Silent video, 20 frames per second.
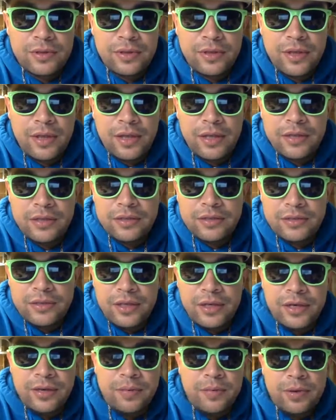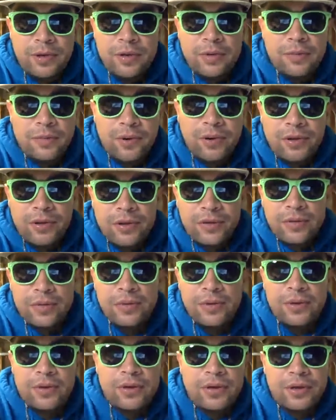as anybody probably
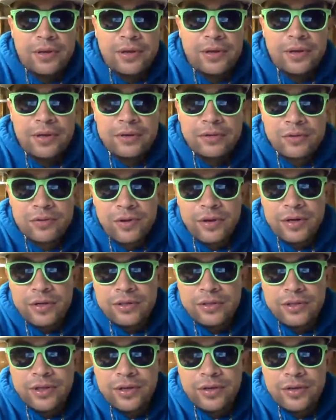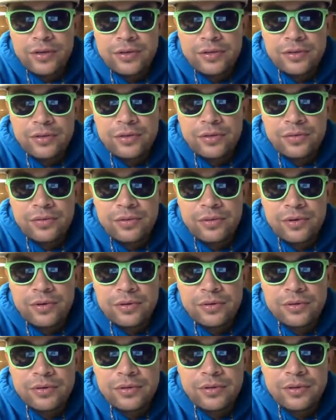would try to share this to the
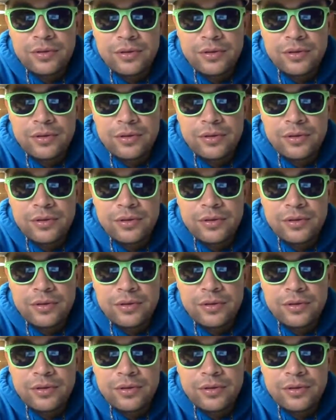world.